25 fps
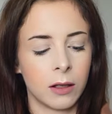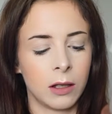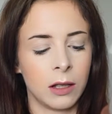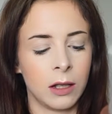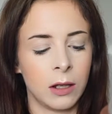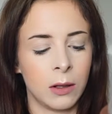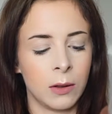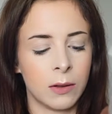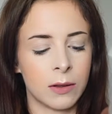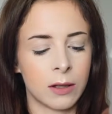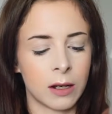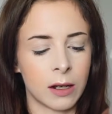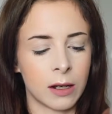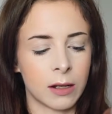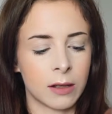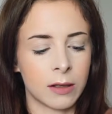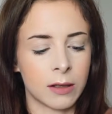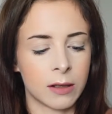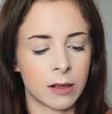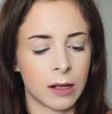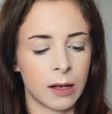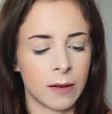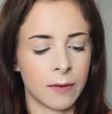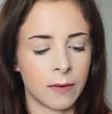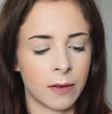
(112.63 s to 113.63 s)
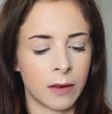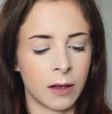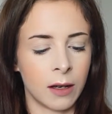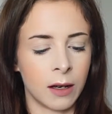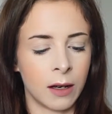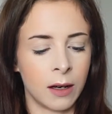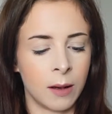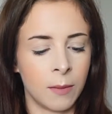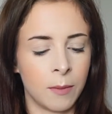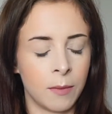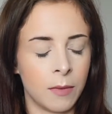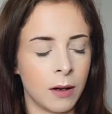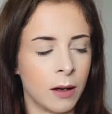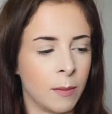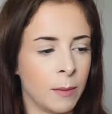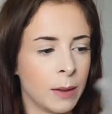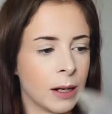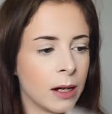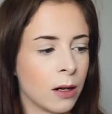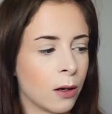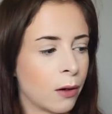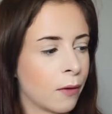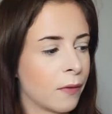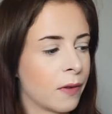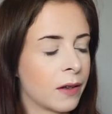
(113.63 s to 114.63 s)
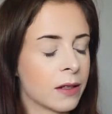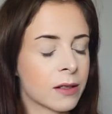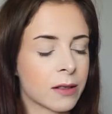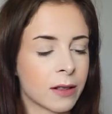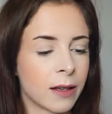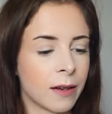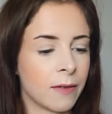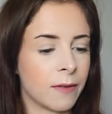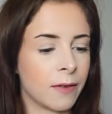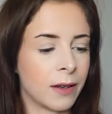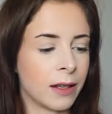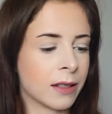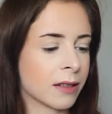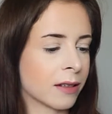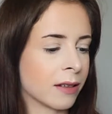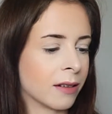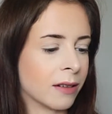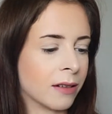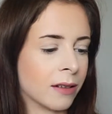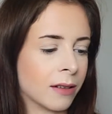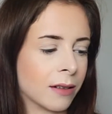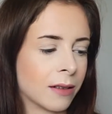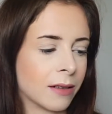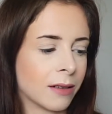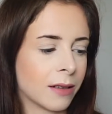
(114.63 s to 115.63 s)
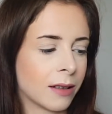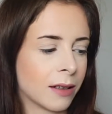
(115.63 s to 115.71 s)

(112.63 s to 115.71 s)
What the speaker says: using stuff that, I mean a lot of this stuff isn't,